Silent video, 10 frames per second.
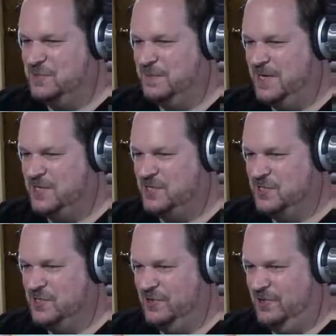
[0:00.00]

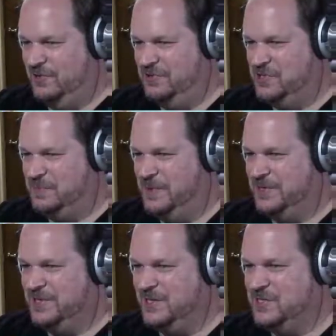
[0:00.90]
bosses are always
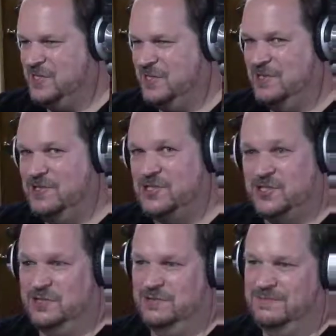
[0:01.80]
multi-stage,
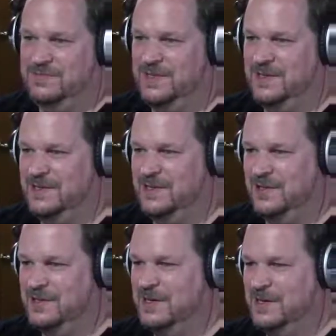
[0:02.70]
so no, you
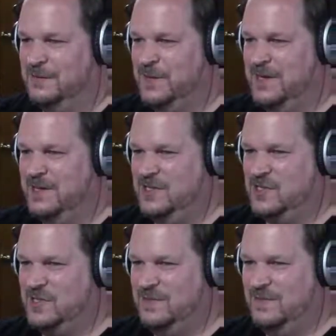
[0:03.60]
don't get off that easy.